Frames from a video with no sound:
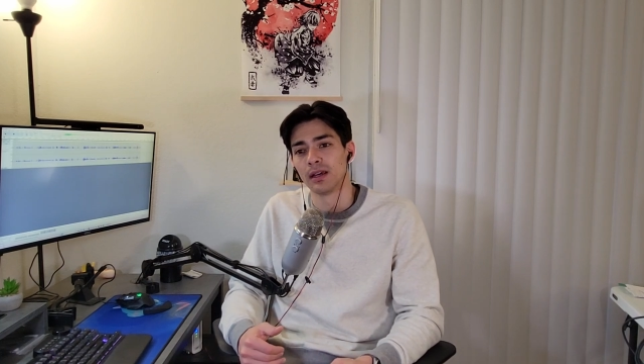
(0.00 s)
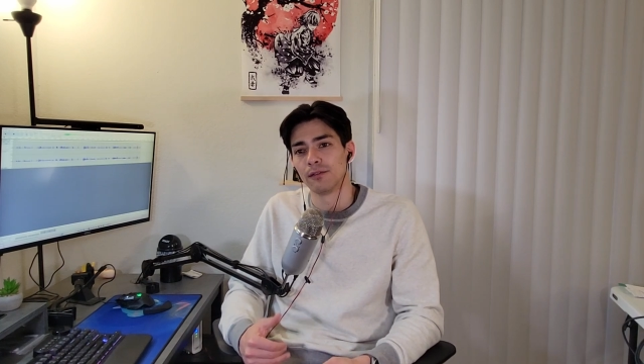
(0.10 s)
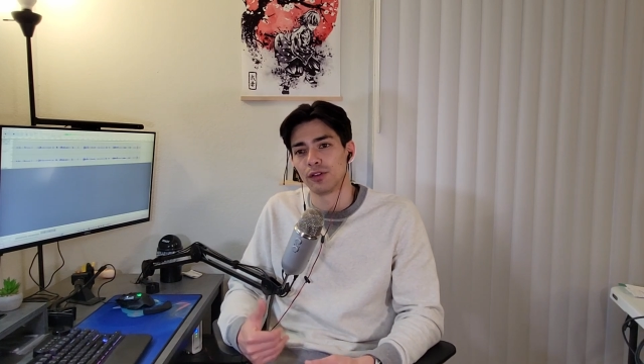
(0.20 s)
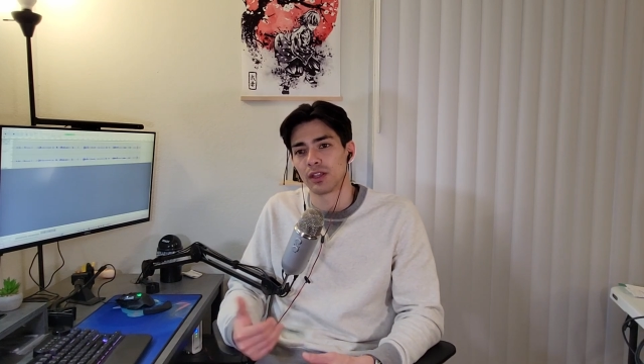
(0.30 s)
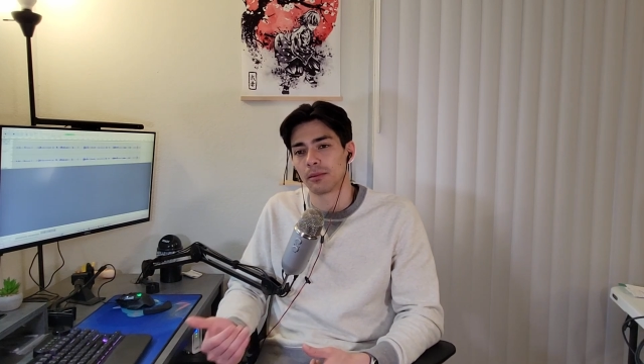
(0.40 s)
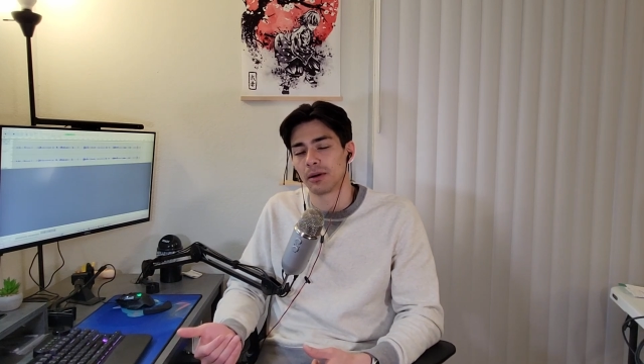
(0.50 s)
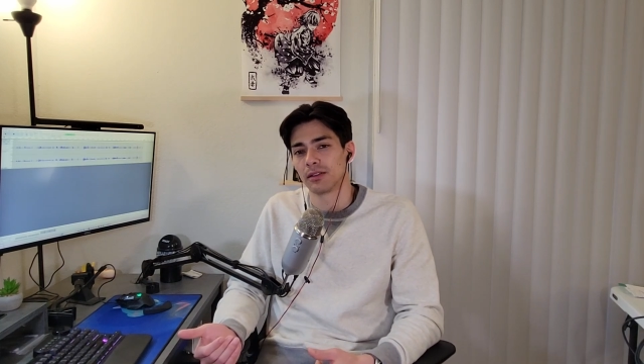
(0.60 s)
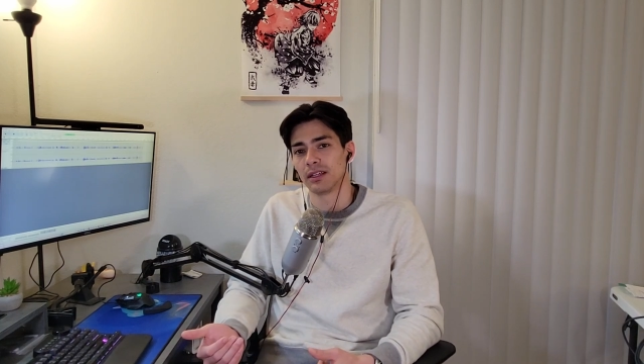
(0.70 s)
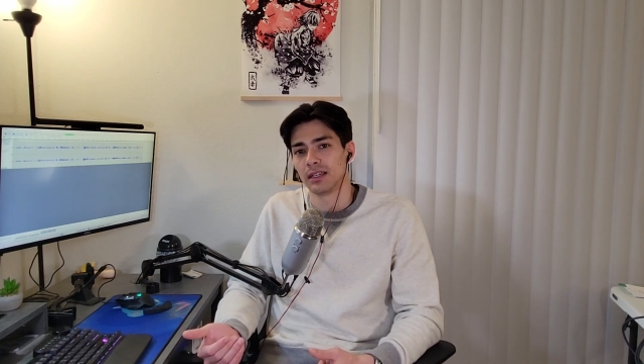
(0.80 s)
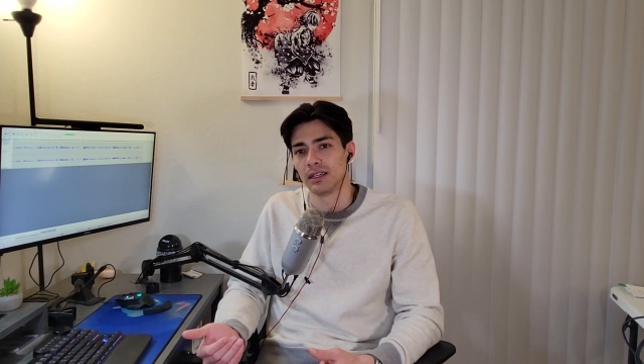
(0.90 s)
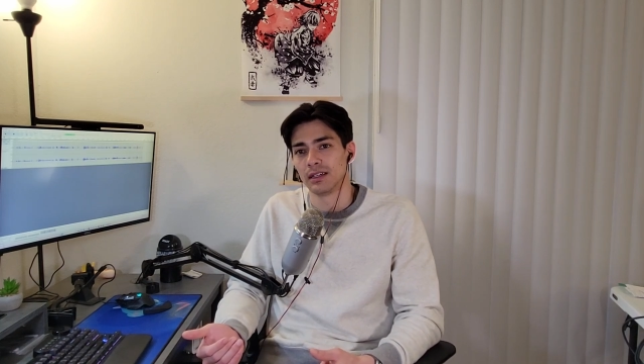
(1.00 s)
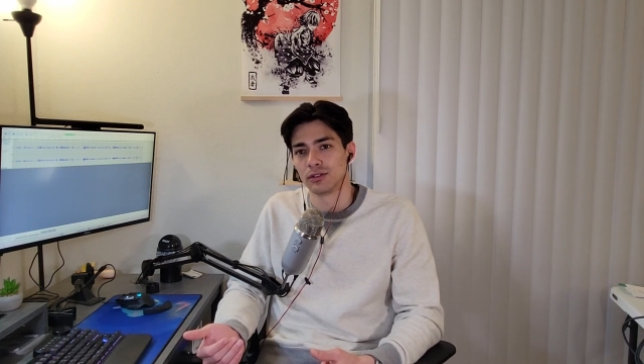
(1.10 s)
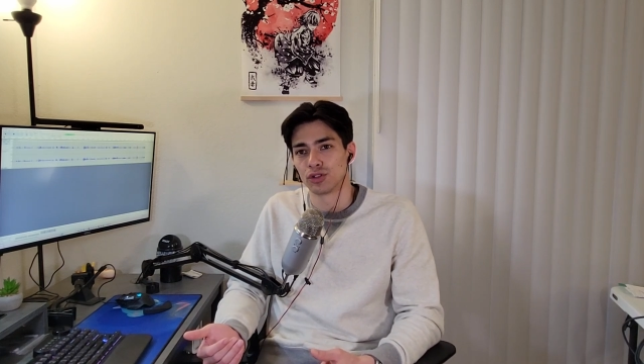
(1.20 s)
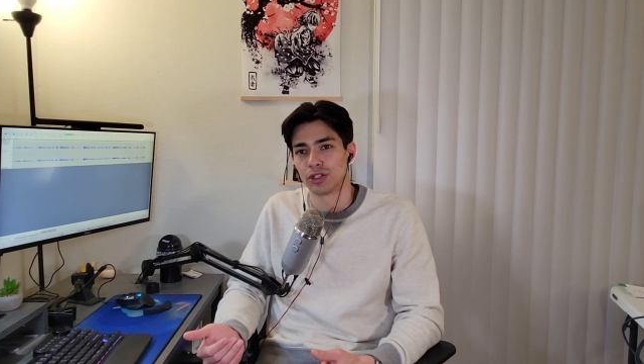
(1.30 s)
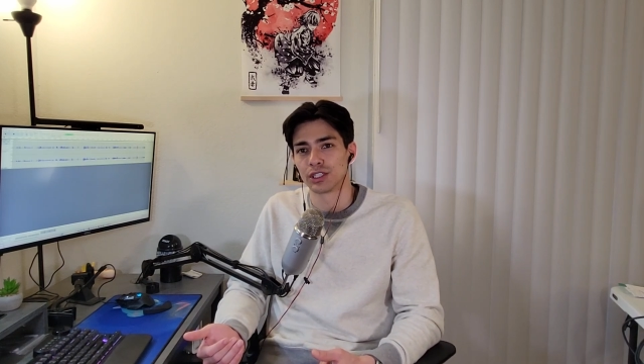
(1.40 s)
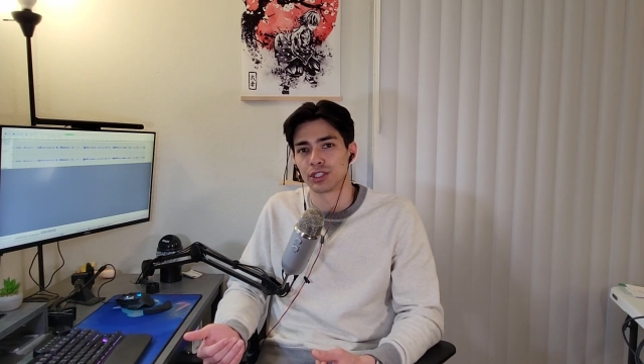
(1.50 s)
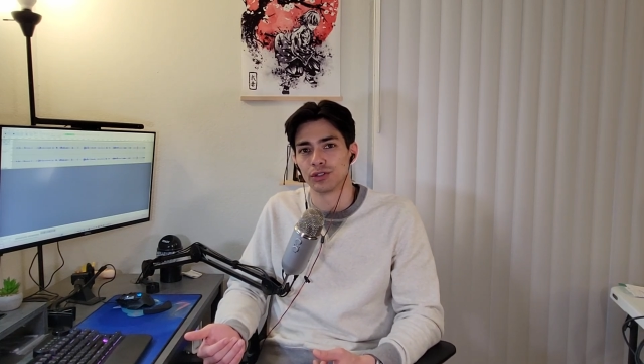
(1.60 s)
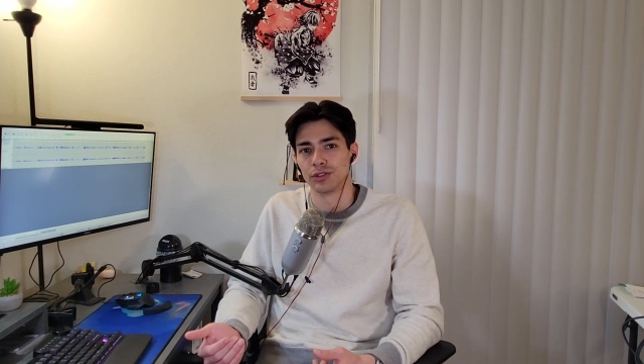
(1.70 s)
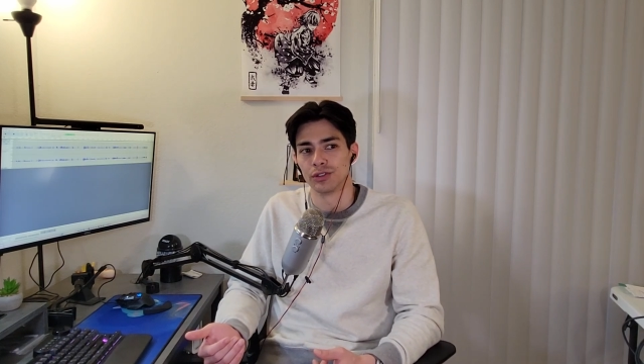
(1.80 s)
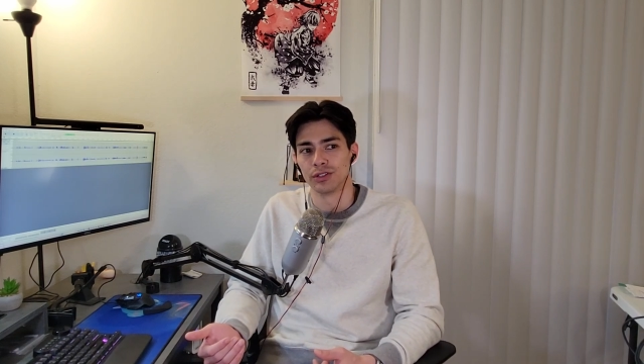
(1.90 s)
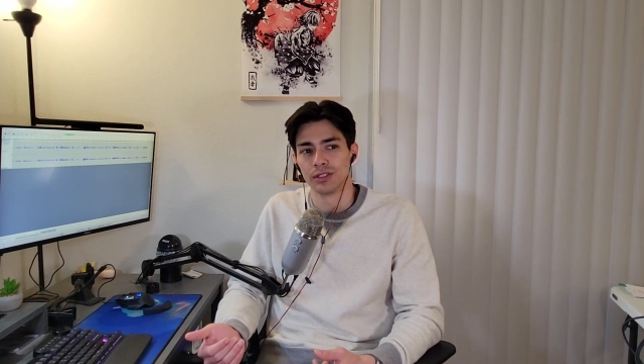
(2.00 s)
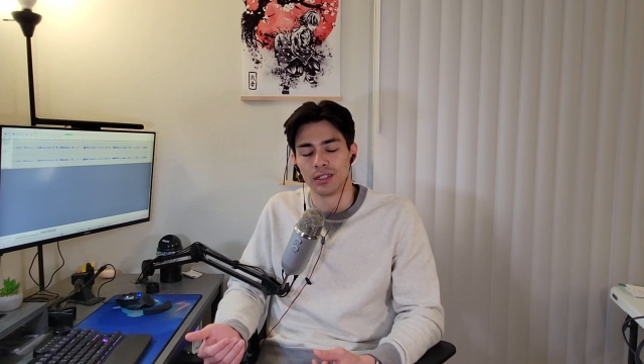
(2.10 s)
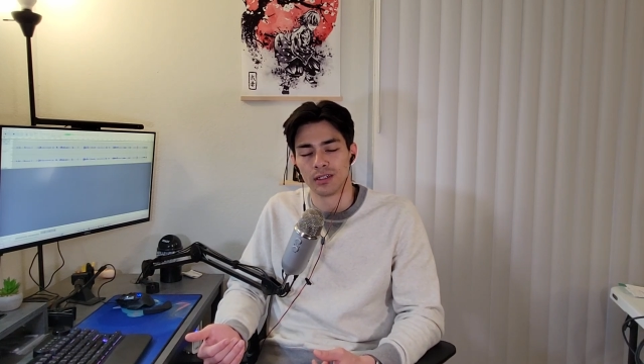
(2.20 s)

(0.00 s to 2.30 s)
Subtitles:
If you think about the traditional,